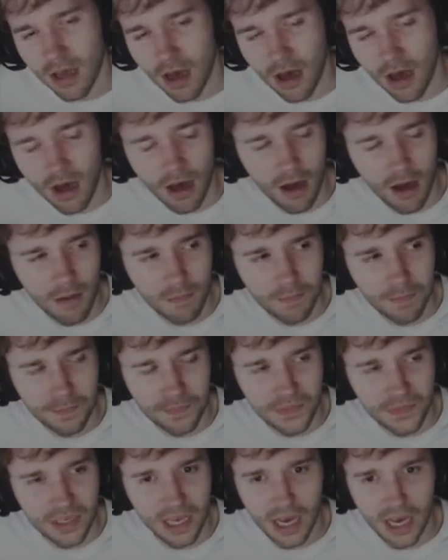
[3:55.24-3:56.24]

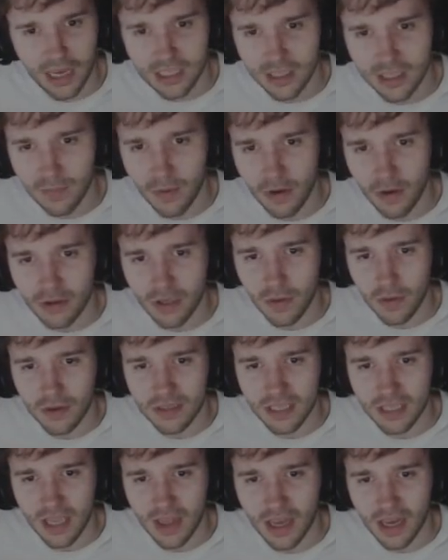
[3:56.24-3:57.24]
Um, yeah, I suppose I
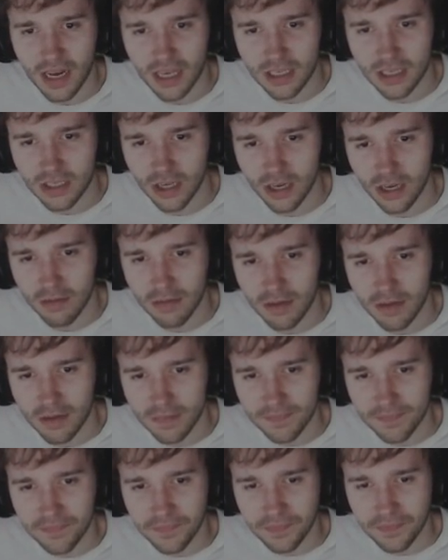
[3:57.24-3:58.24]
won't say that next time.
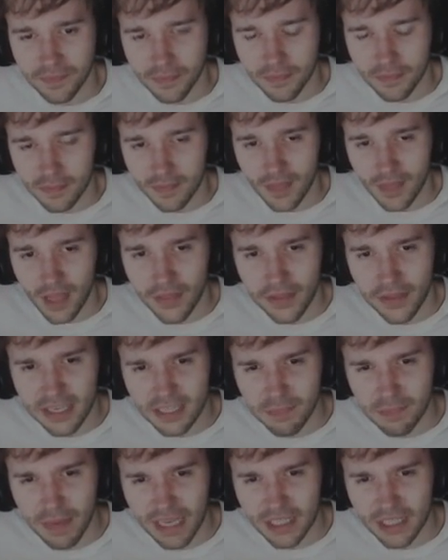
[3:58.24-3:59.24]
I think
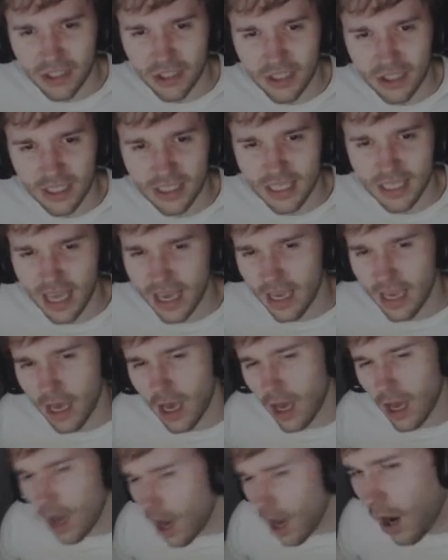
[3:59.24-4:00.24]
it's best just to say,
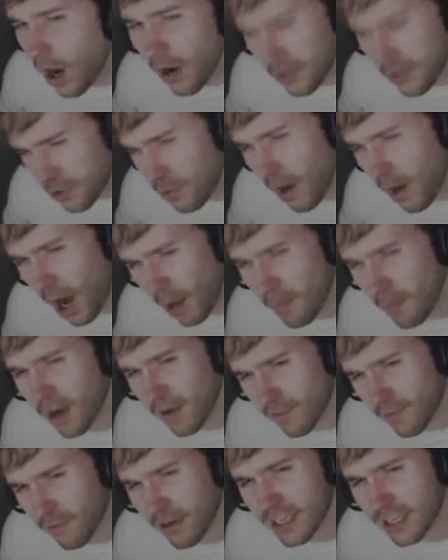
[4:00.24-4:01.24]
oh, you are
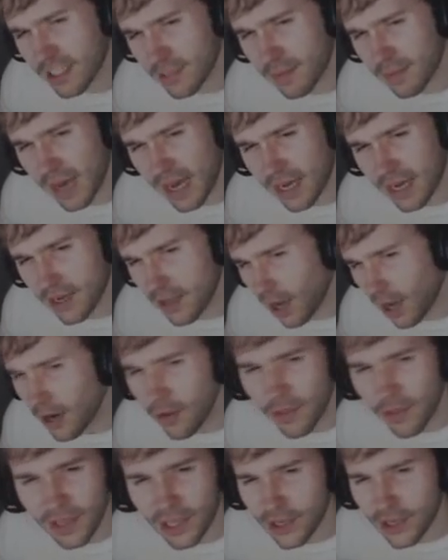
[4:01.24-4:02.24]
my friend, Ben. I
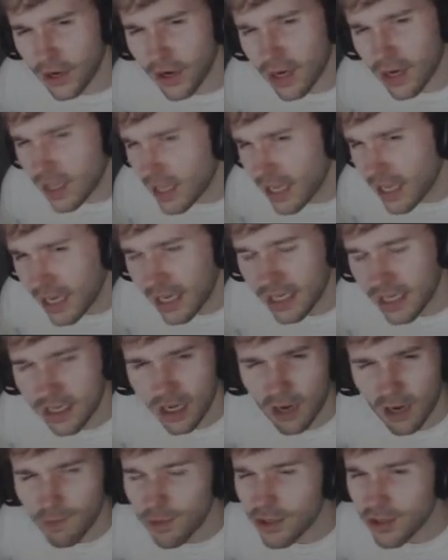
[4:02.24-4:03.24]
don't think you're ugly,
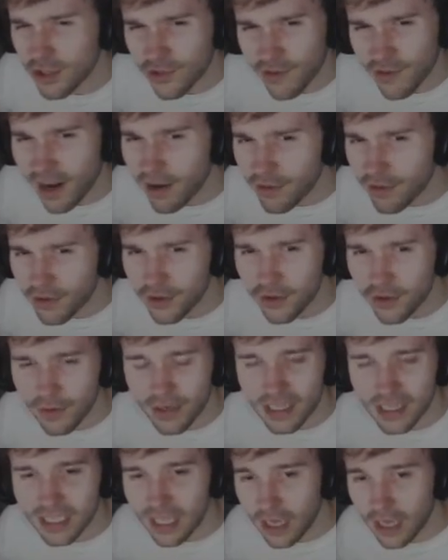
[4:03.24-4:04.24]
and I wouldn't drown
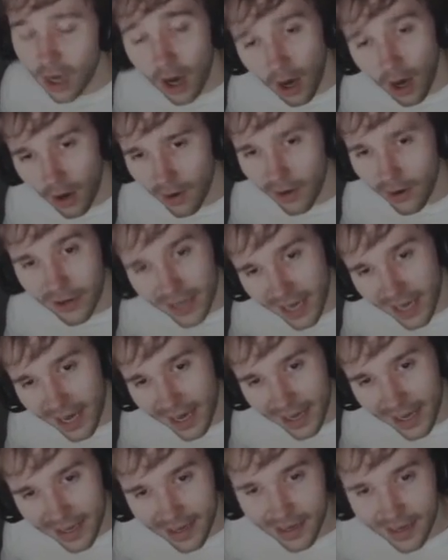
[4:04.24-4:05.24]
you. And he's like, oh,
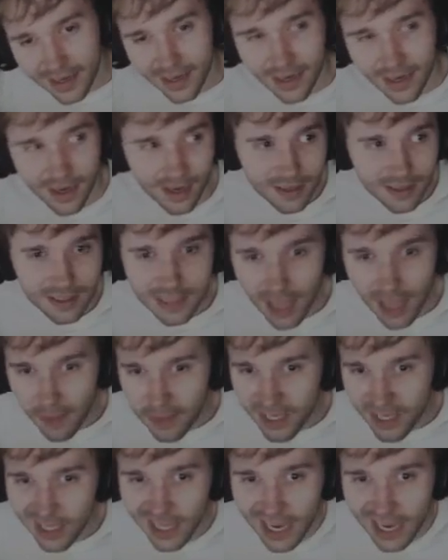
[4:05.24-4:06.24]
okay. I'll
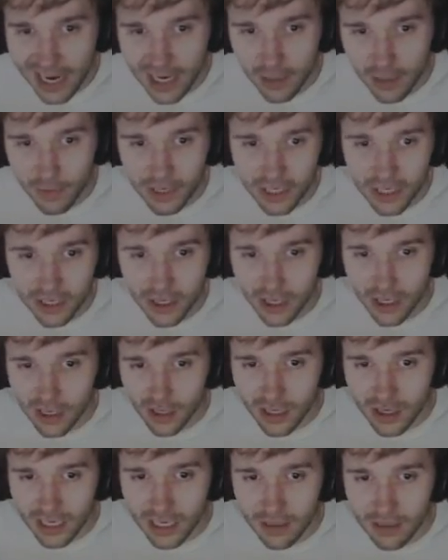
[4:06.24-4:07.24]
stab you later when you're not
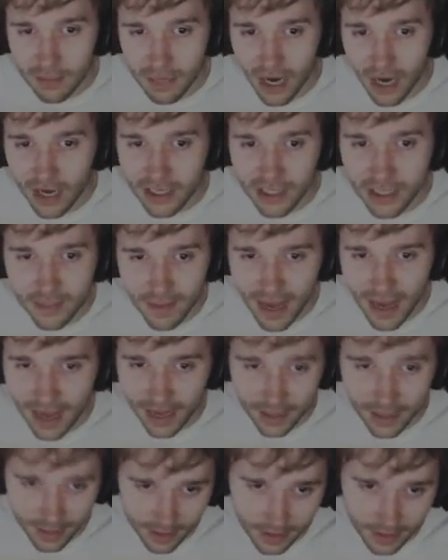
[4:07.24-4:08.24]
looking behind your
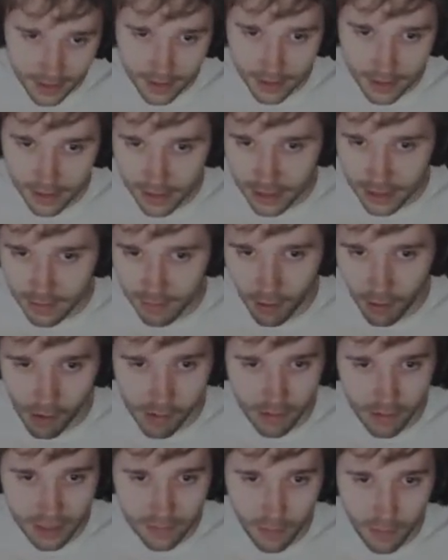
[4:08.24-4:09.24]
back. That's,
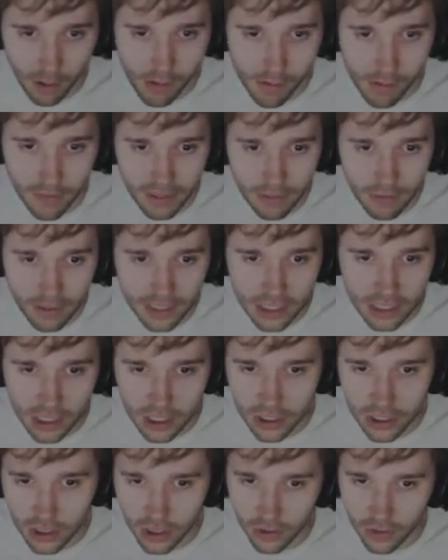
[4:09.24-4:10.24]
prob that's probably what he's
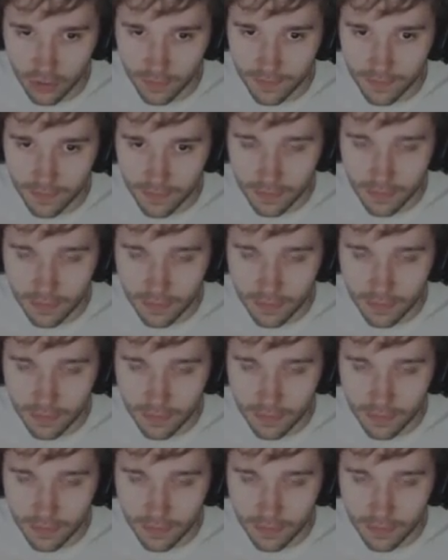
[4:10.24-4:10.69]
going to do.